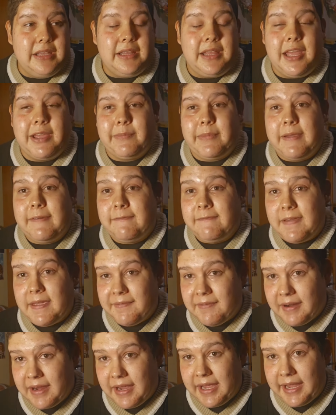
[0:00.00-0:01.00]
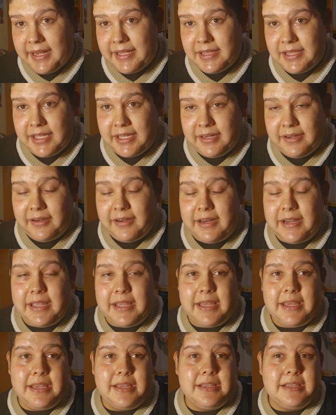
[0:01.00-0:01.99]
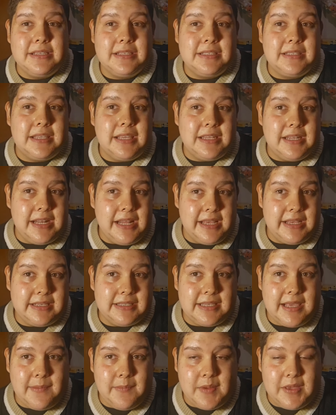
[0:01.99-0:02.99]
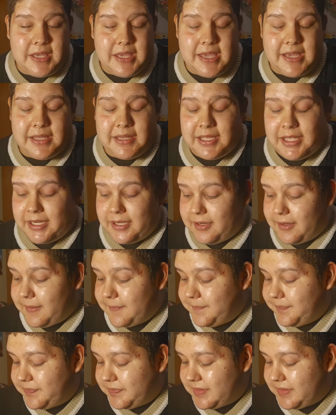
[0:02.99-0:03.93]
Like my favorite eyeliner is the NYX Epic Ink Liner.